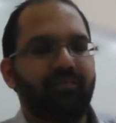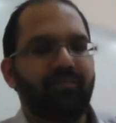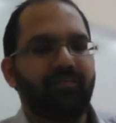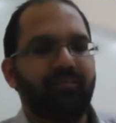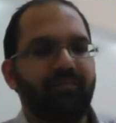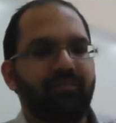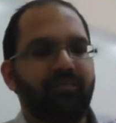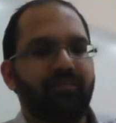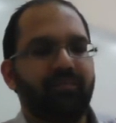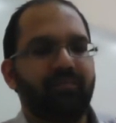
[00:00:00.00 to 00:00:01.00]

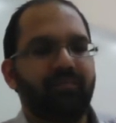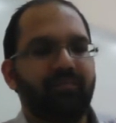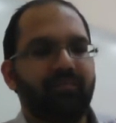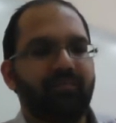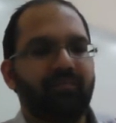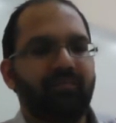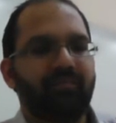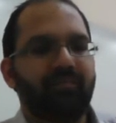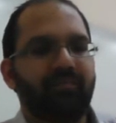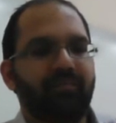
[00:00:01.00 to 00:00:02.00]

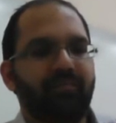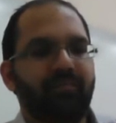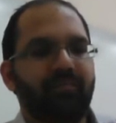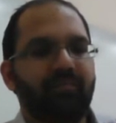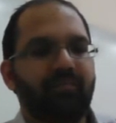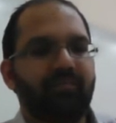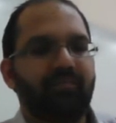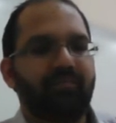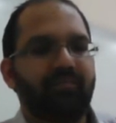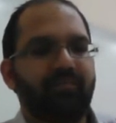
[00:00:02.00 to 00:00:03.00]

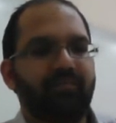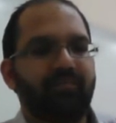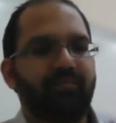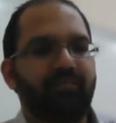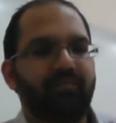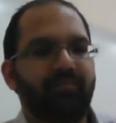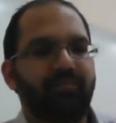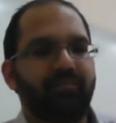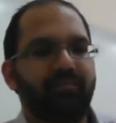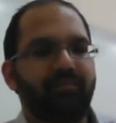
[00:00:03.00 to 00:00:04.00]

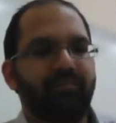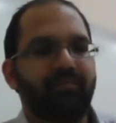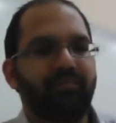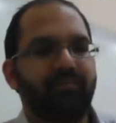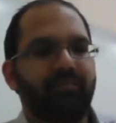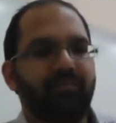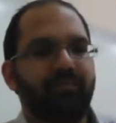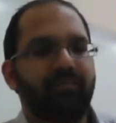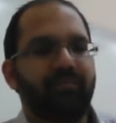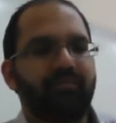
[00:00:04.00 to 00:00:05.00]

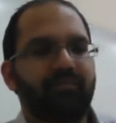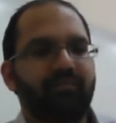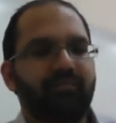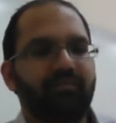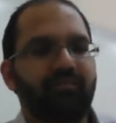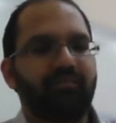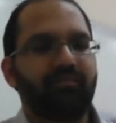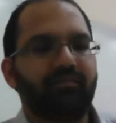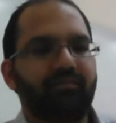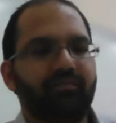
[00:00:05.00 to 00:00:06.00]

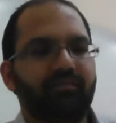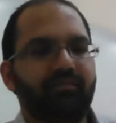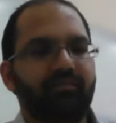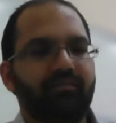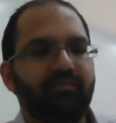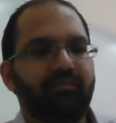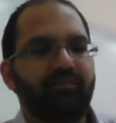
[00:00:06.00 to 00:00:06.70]
No words are spoken by the person on screen.